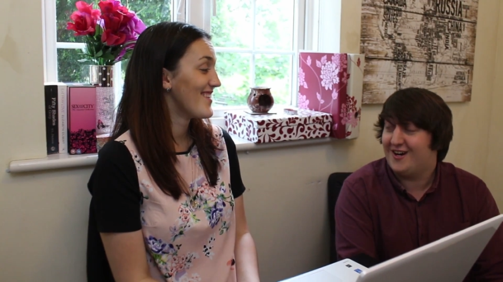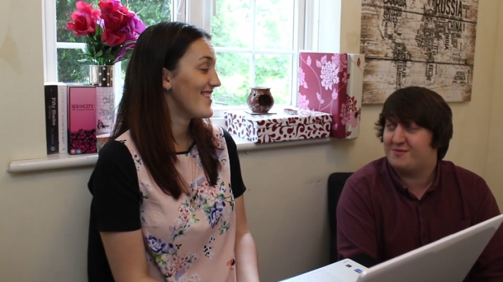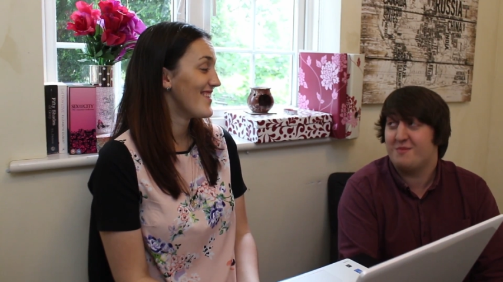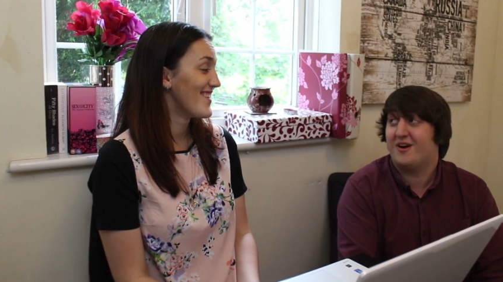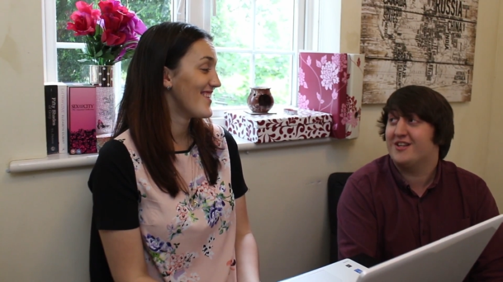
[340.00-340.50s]

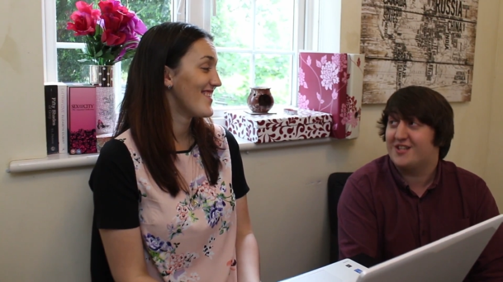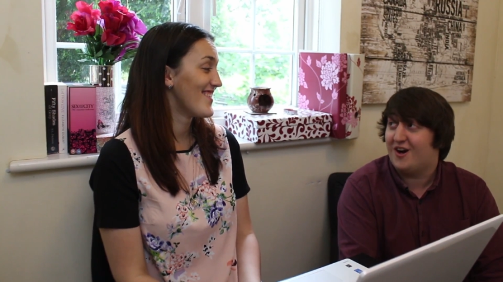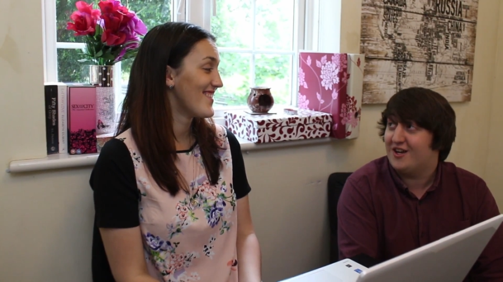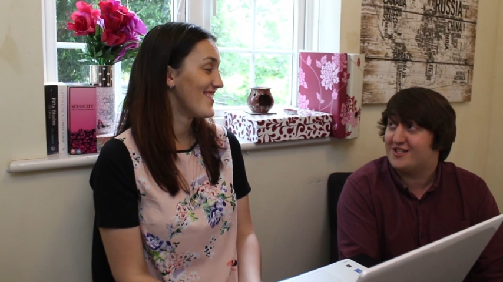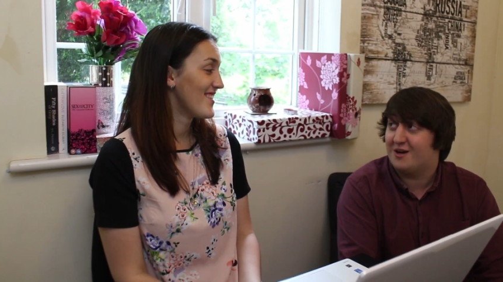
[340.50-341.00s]
Speaker 1: I spent my
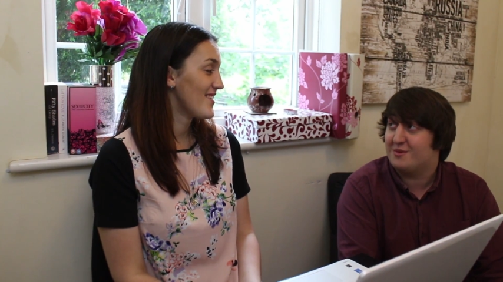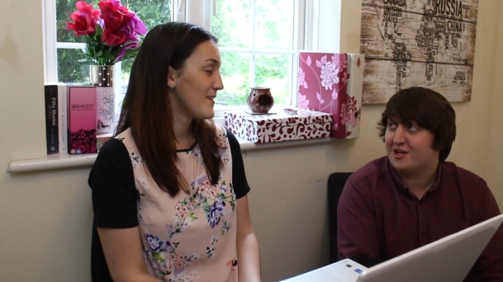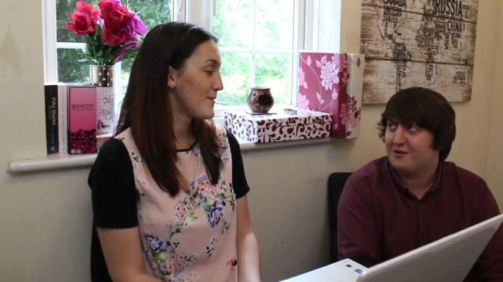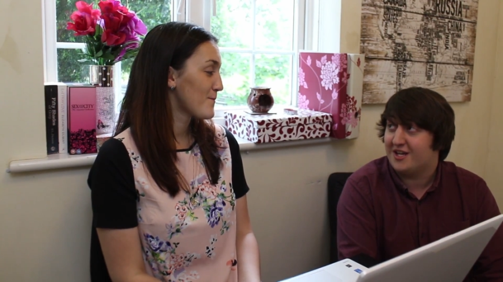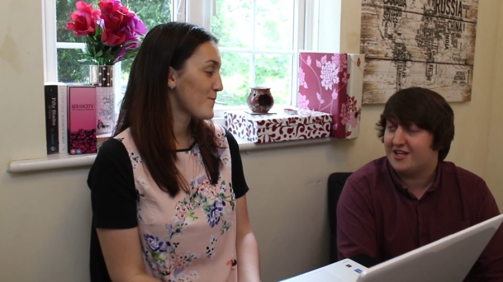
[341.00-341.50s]
entire time
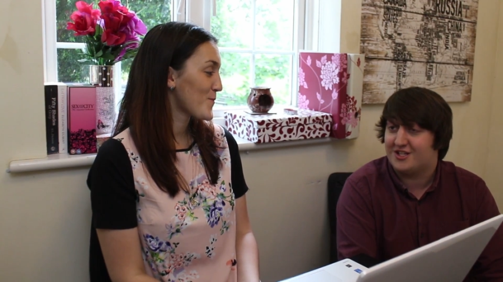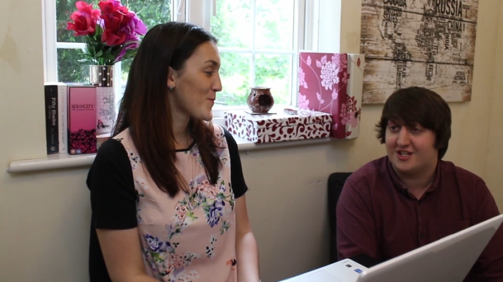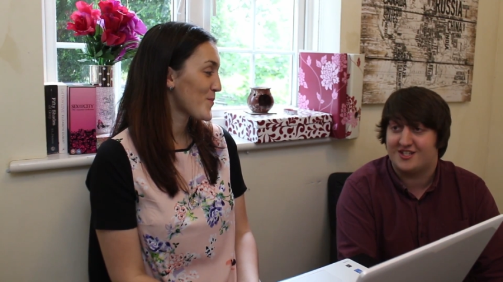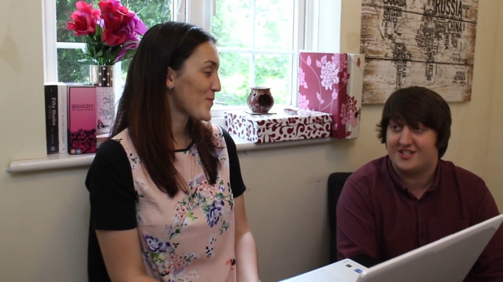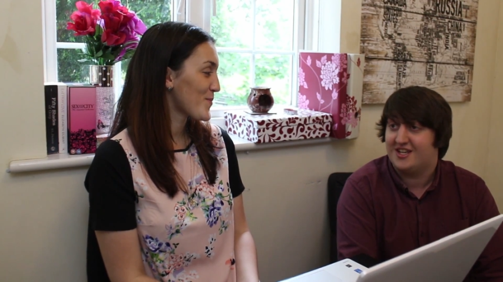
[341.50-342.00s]
at uni
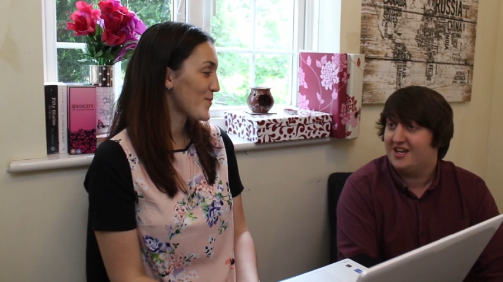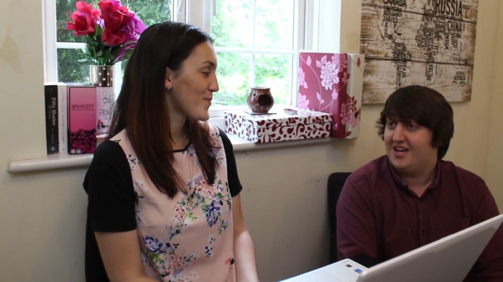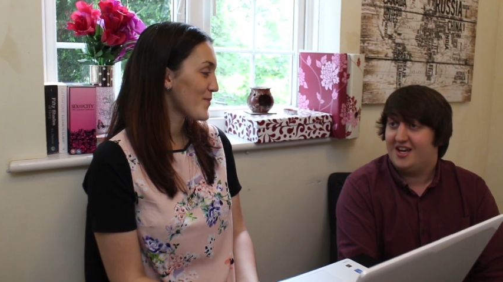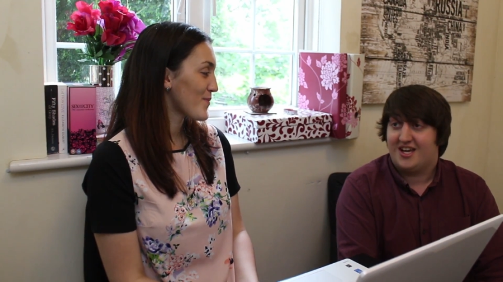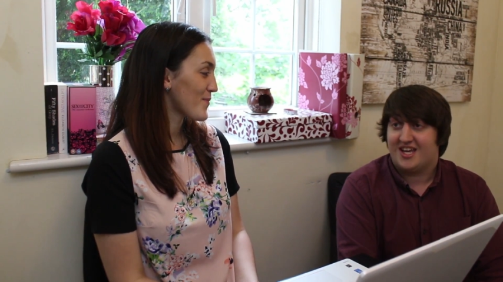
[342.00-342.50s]
just
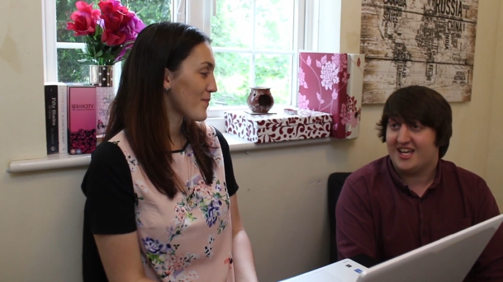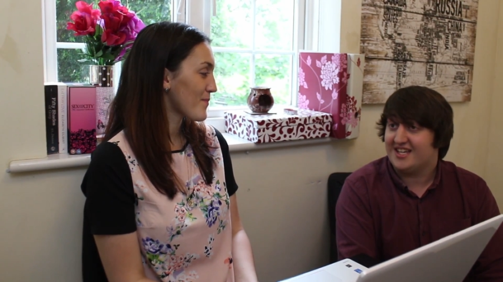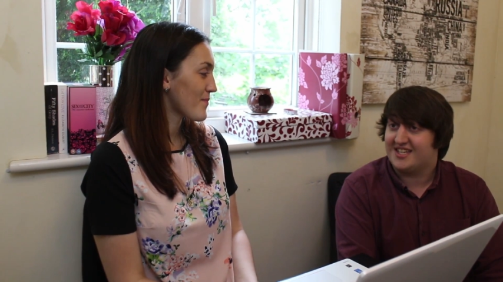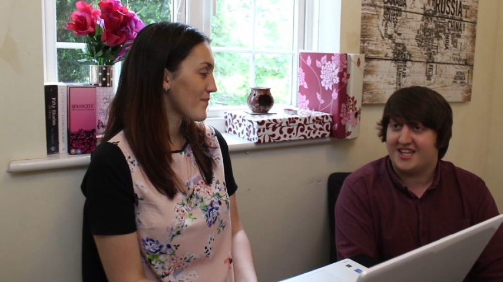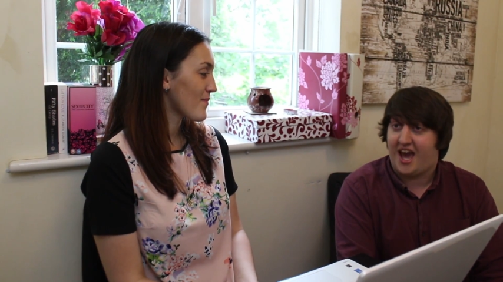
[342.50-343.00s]

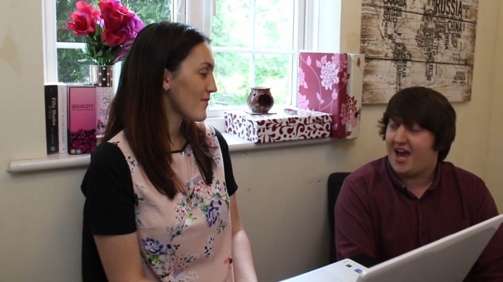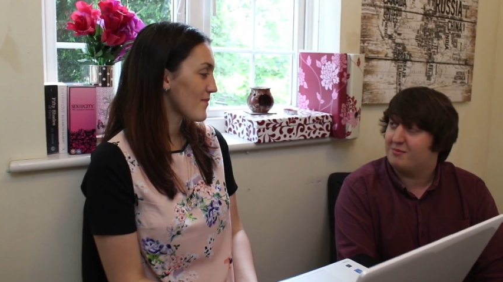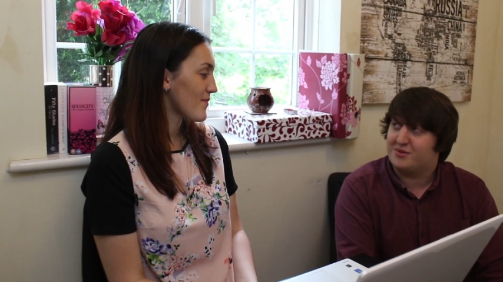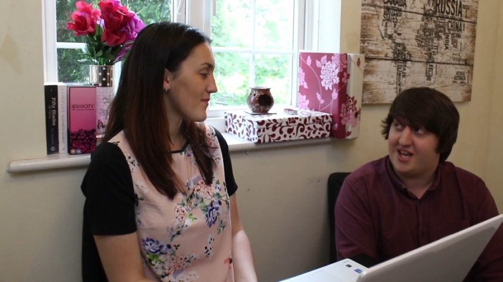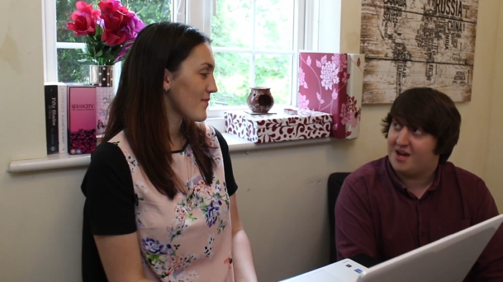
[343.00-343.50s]
eating
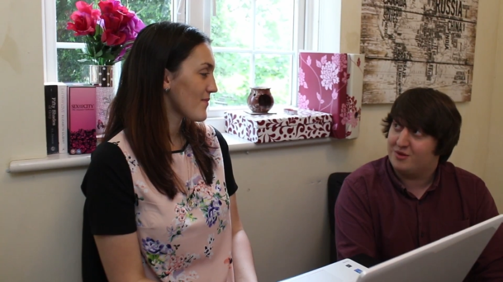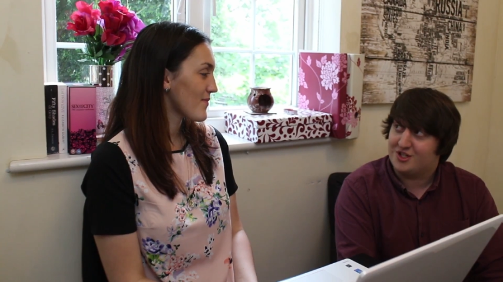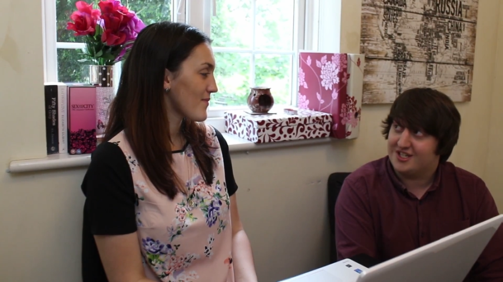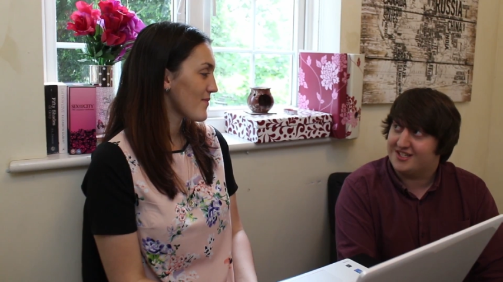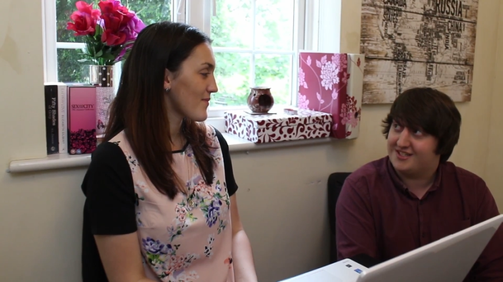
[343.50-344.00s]
ham
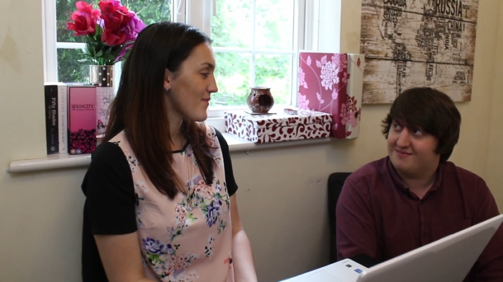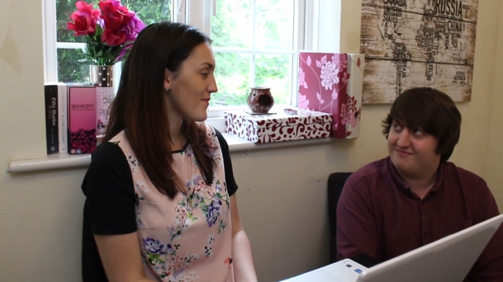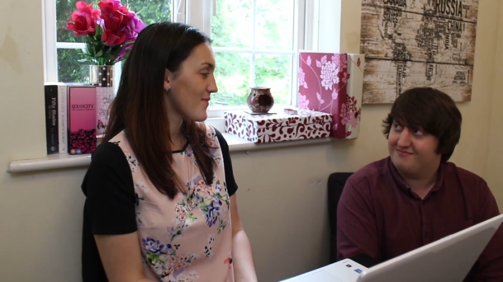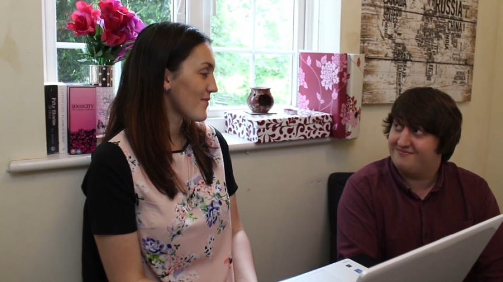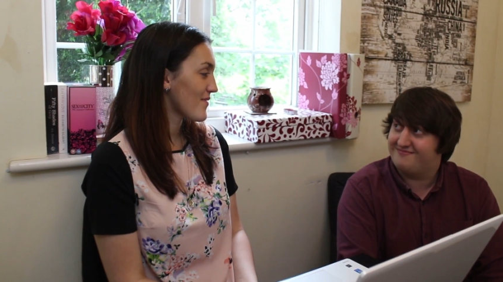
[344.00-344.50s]
sandwiches.
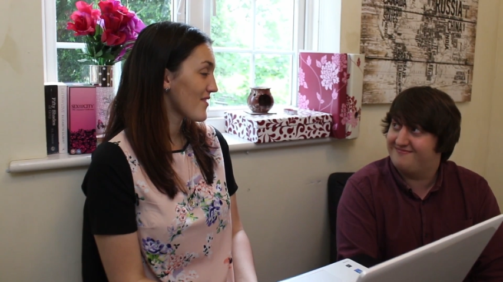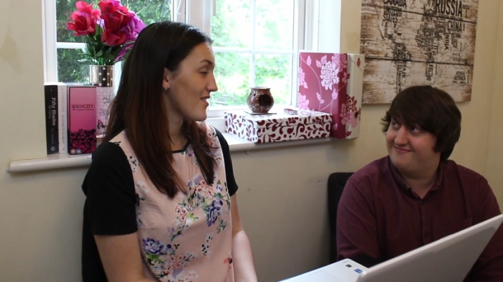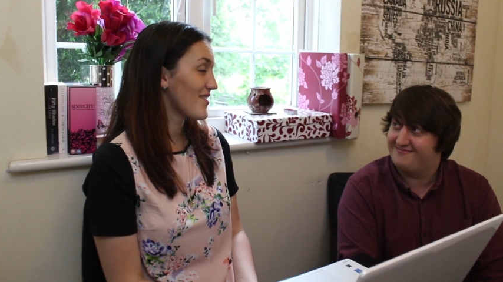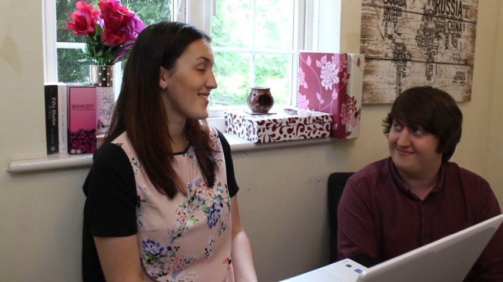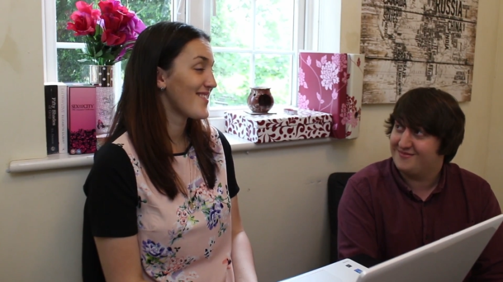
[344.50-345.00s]

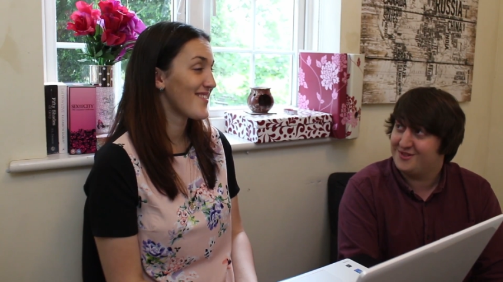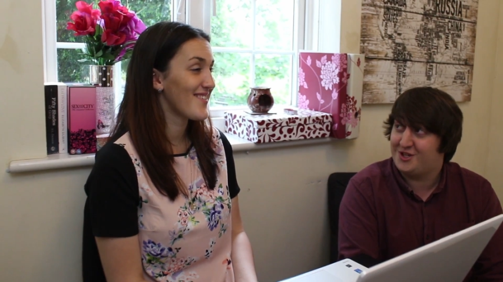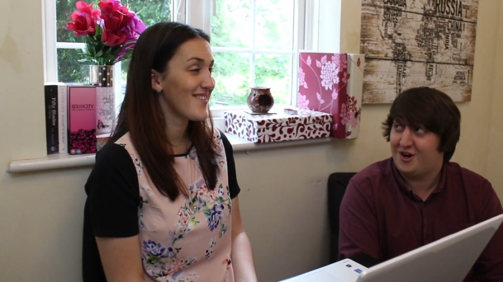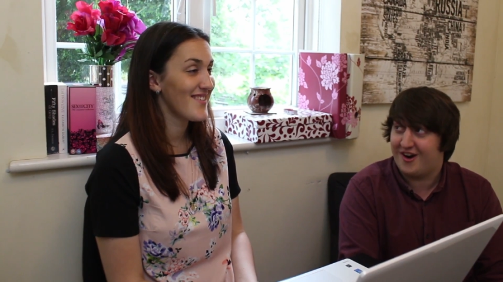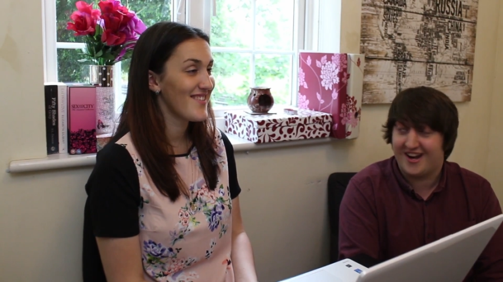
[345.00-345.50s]

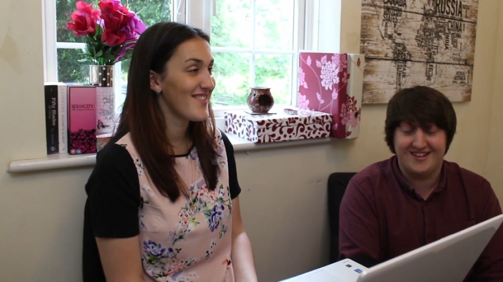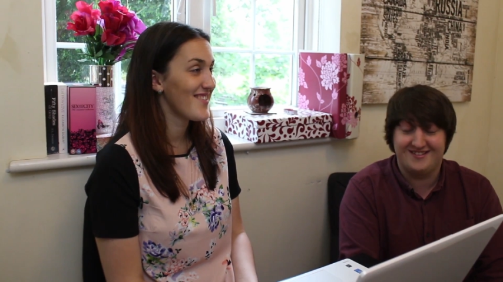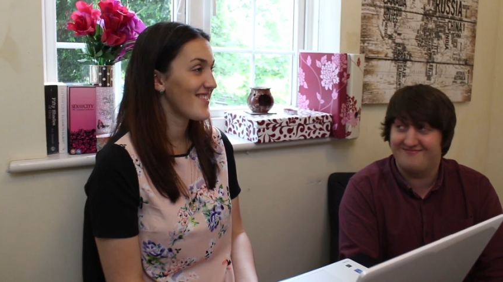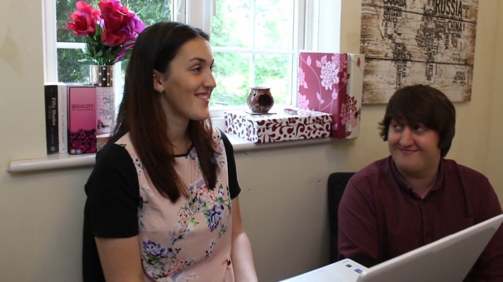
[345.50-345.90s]
sorry.